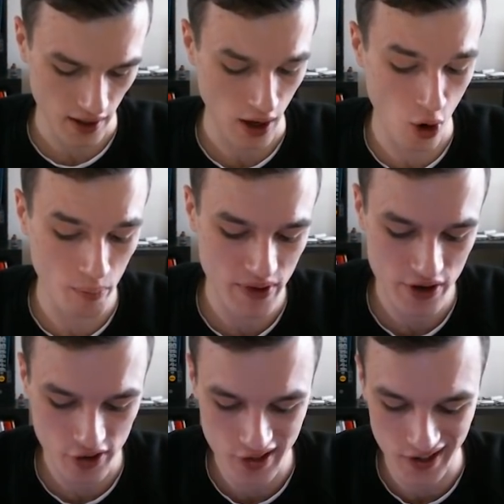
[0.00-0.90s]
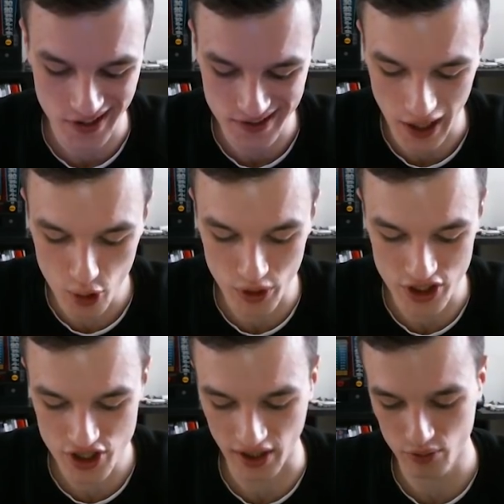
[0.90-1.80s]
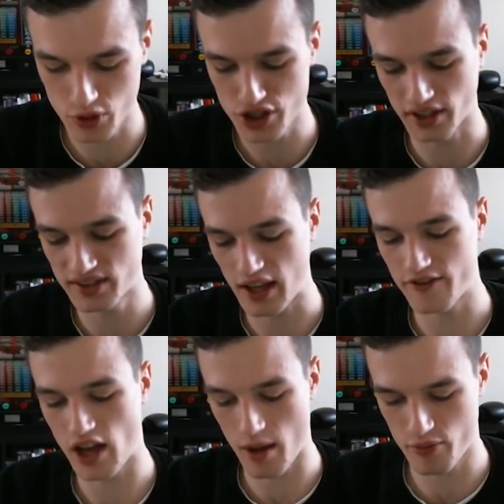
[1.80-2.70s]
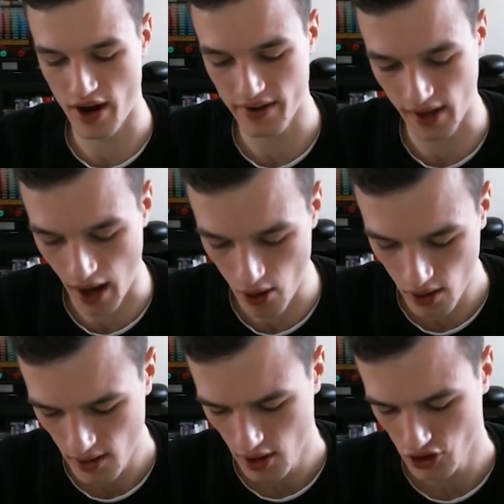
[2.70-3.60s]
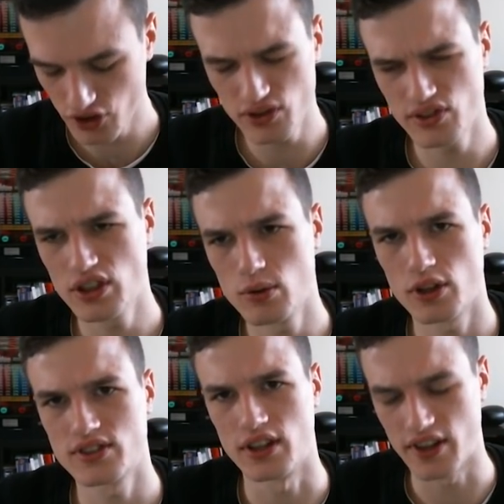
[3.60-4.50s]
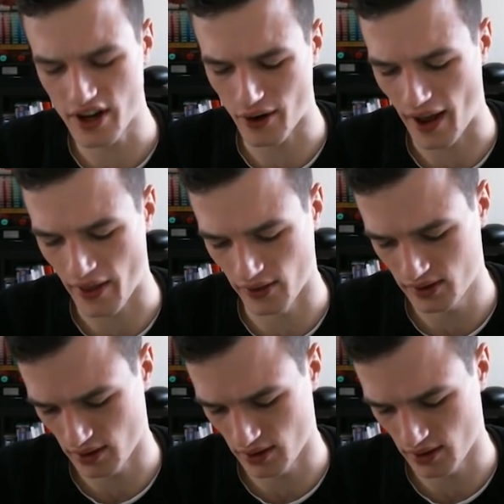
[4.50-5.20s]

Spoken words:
open here this Halloween chest which I saved up right now, just to see what's in there. And